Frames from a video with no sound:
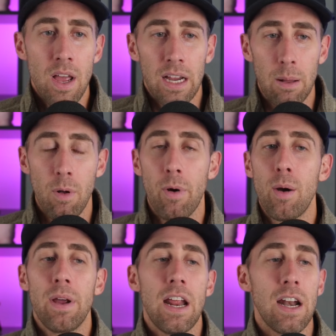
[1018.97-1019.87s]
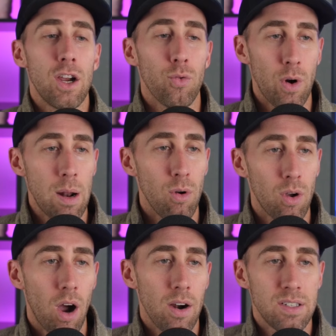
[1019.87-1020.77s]
Gum Bombardment, an incredible
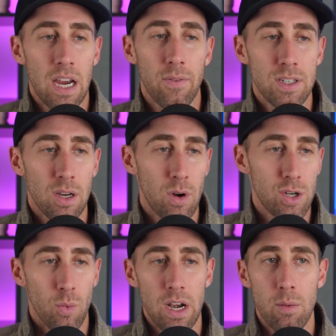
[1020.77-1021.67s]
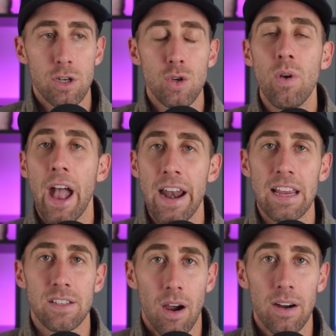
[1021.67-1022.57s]
card. Sacrifice a creature, one damage to
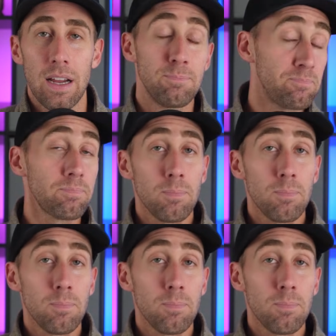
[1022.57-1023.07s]
any target.